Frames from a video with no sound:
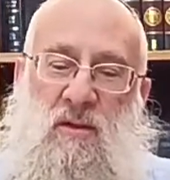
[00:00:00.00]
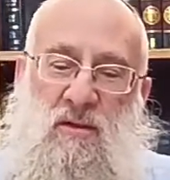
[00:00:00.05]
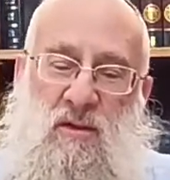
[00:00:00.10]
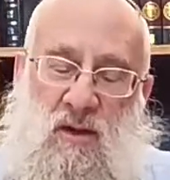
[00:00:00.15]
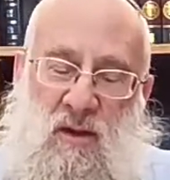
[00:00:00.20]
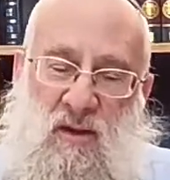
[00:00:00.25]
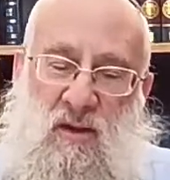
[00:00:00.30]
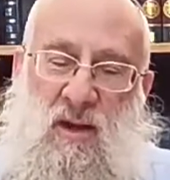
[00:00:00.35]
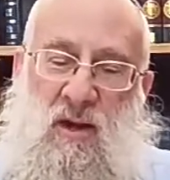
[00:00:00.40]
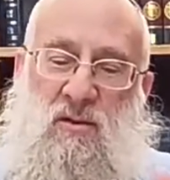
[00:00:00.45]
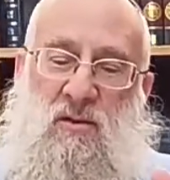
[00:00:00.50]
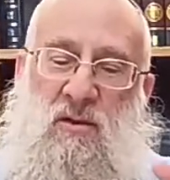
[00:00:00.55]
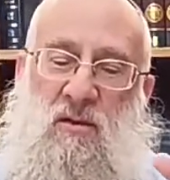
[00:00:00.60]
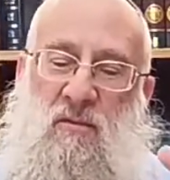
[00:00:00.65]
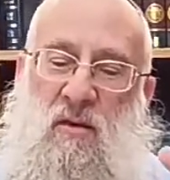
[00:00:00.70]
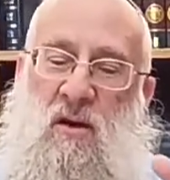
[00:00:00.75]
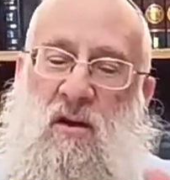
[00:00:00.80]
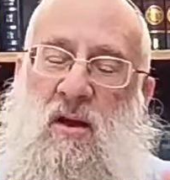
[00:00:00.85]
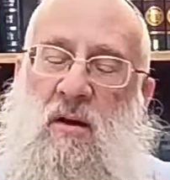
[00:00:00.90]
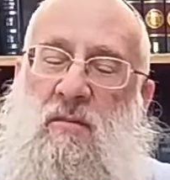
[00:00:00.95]
connection
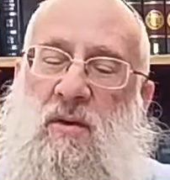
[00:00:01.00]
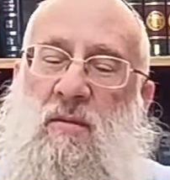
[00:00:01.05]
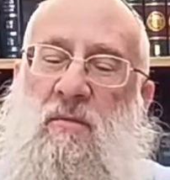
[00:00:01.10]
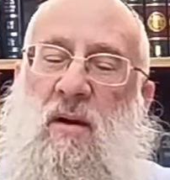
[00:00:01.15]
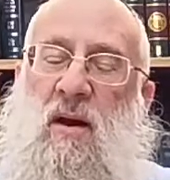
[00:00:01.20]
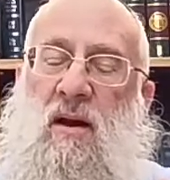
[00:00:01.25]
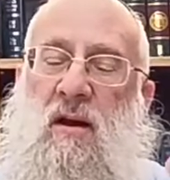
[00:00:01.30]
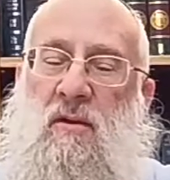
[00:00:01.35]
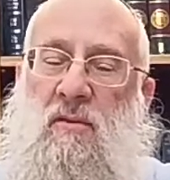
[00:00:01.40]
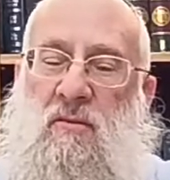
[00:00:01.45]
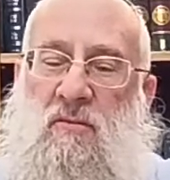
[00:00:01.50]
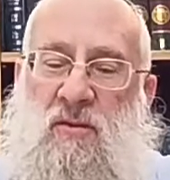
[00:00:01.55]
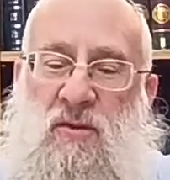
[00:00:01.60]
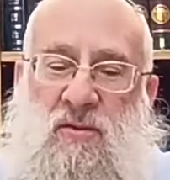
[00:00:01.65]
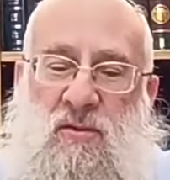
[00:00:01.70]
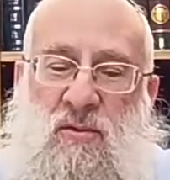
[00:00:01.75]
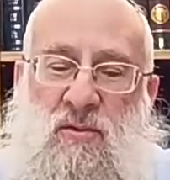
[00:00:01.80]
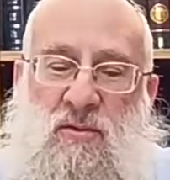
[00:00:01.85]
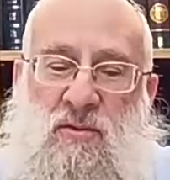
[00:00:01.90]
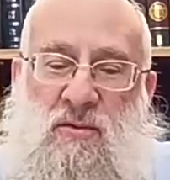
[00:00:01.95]
of our coming back
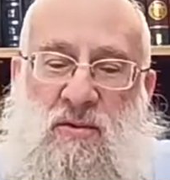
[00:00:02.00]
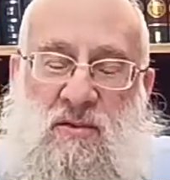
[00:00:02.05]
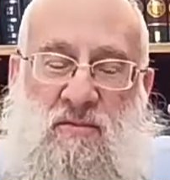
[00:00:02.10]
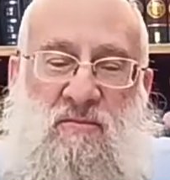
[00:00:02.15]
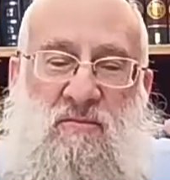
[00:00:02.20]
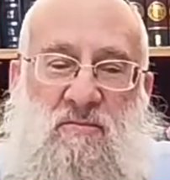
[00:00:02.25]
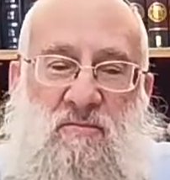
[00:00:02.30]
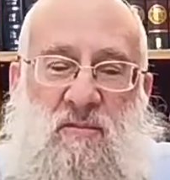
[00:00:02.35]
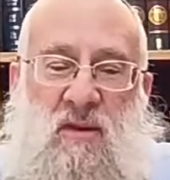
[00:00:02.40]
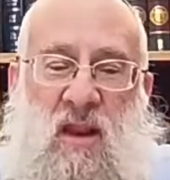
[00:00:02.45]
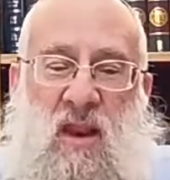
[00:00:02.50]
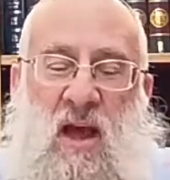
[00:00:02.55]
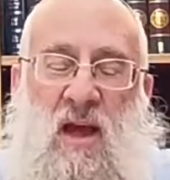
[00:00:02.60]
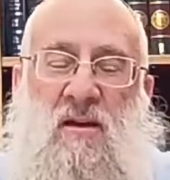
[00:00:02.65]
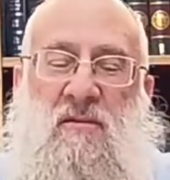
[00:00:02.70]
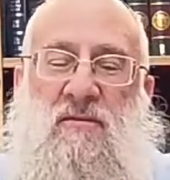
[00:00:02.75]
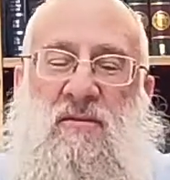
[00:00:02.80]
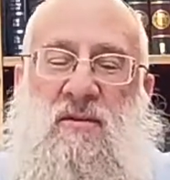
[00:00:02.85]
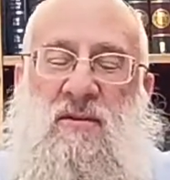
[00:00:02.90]
returns life.